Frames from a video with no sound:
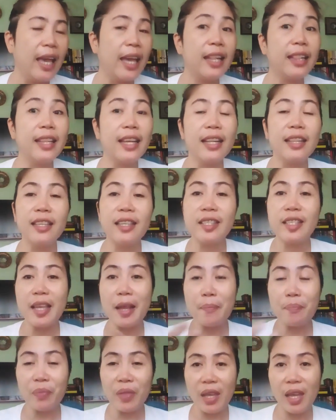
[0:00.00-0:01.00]
And then the
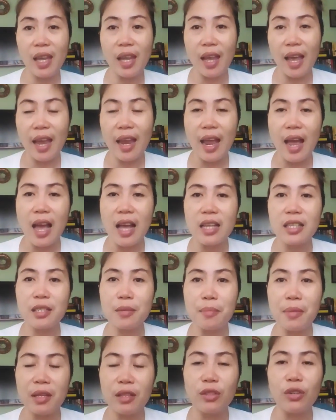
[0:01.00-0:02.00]
same thing I
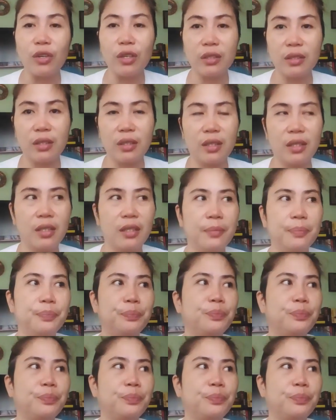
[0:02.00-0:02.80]
asked my daughter